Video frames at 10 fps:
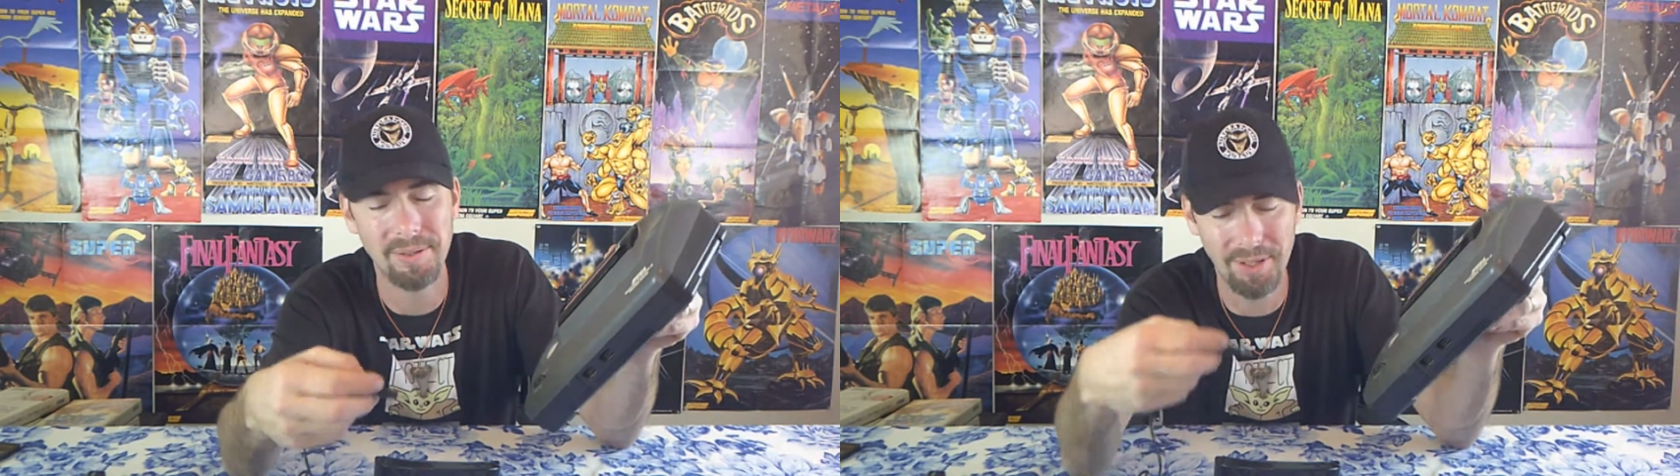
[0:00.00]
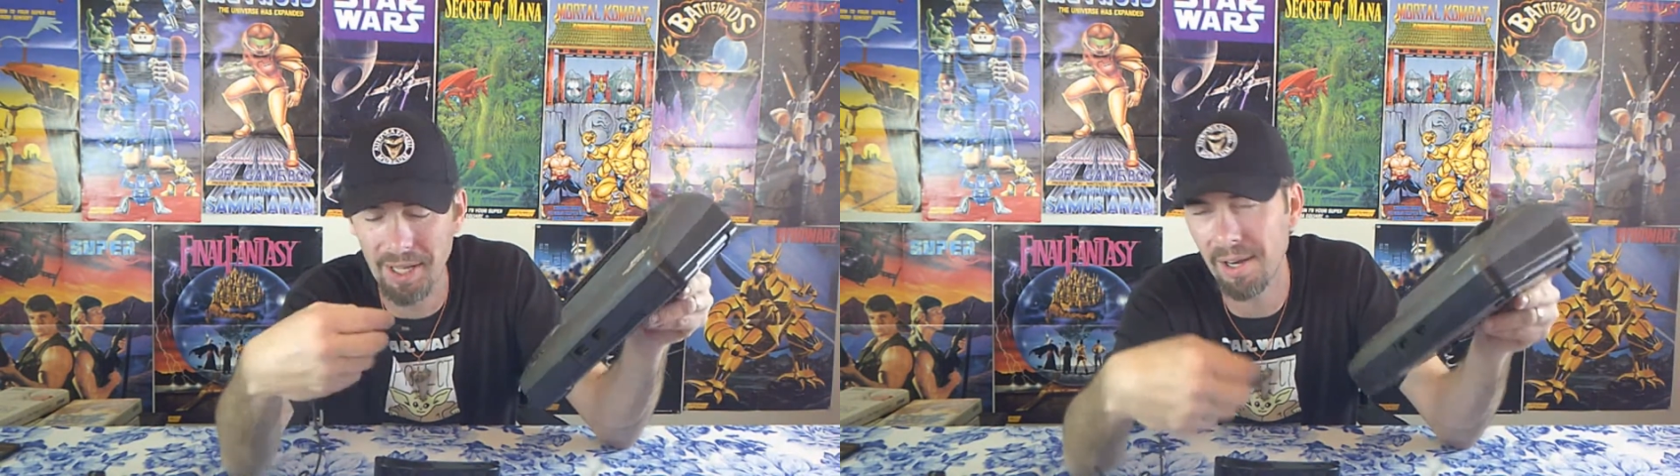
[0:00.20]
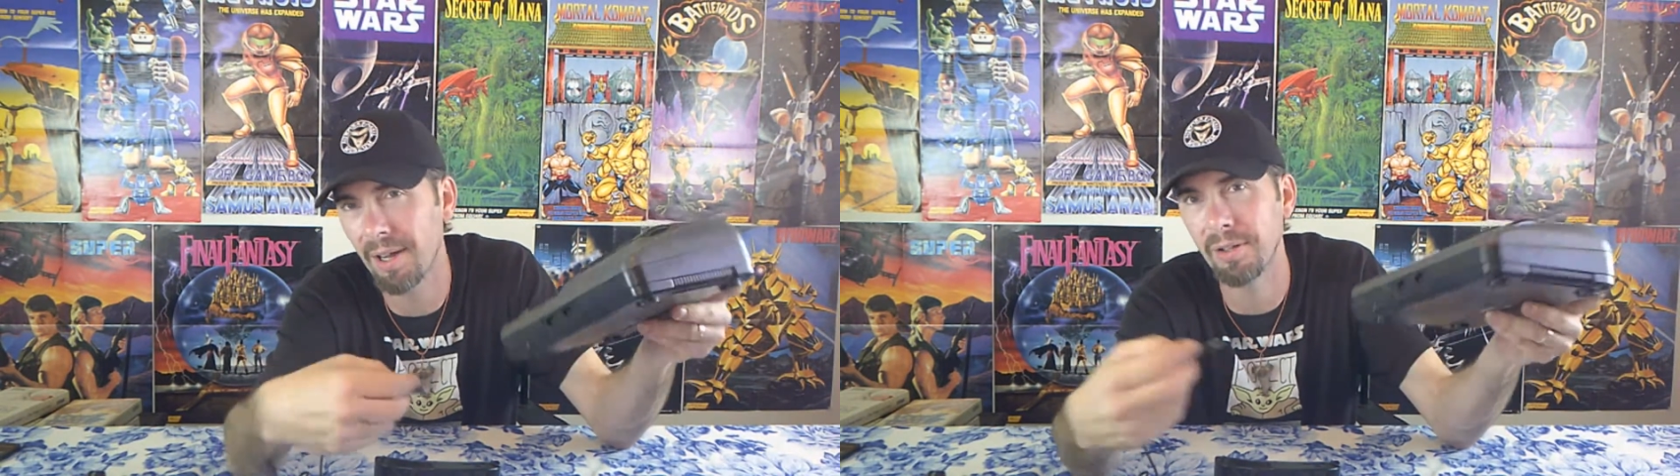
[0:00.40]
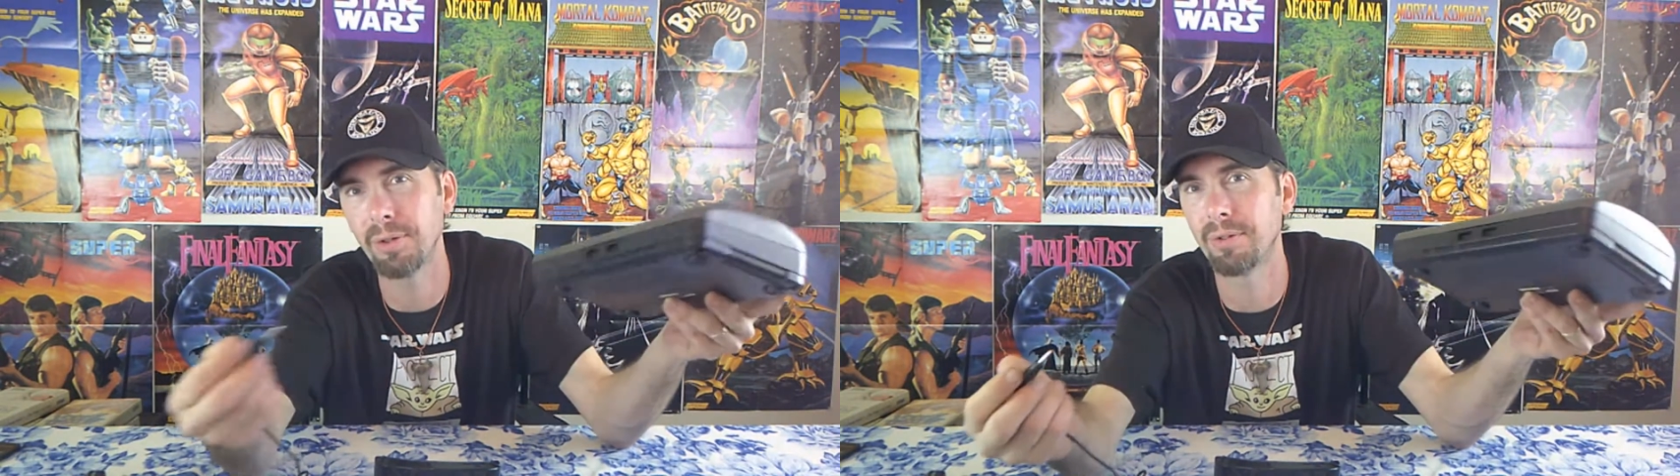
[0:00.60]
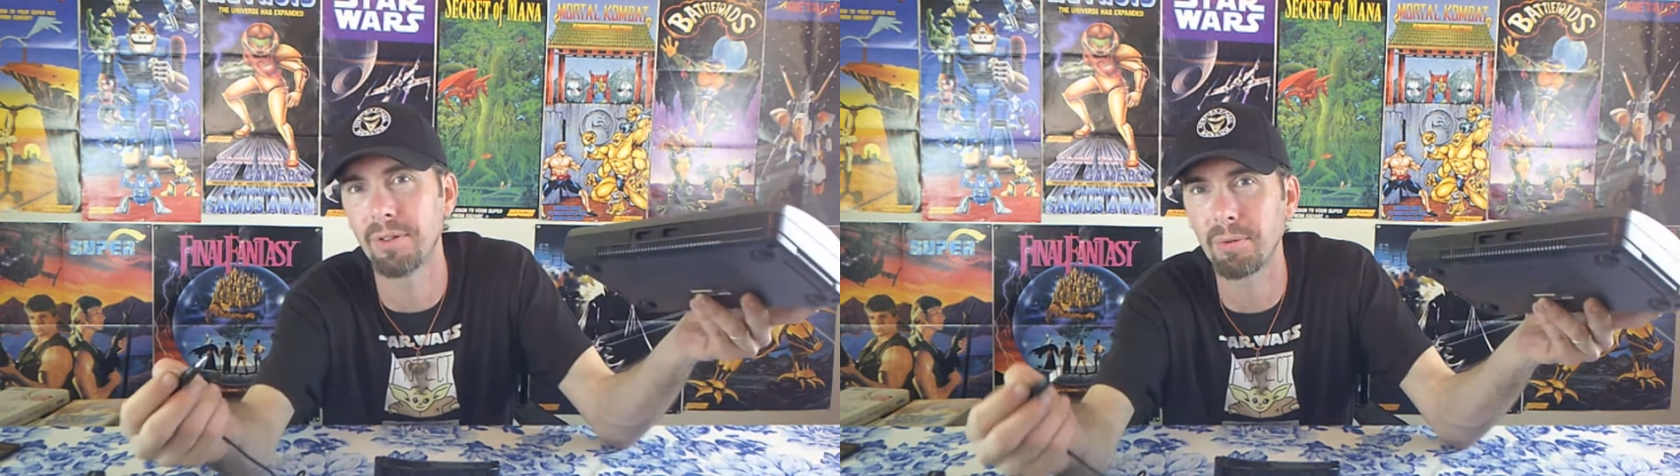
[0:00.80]
You cannot
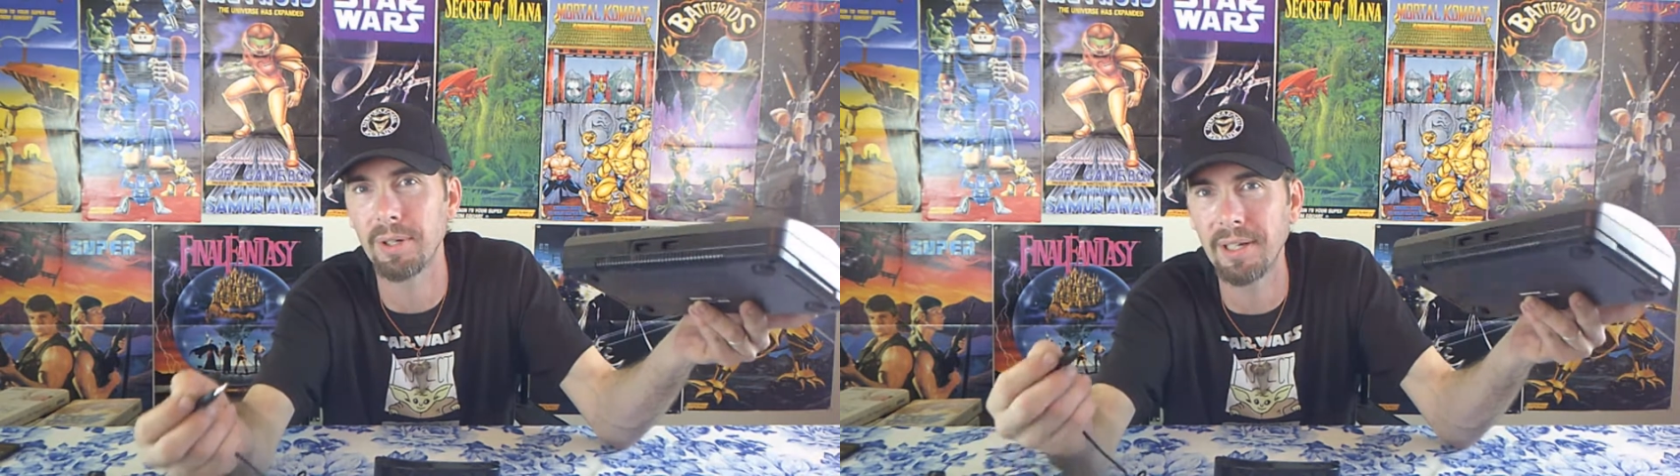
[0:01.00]
use the 3D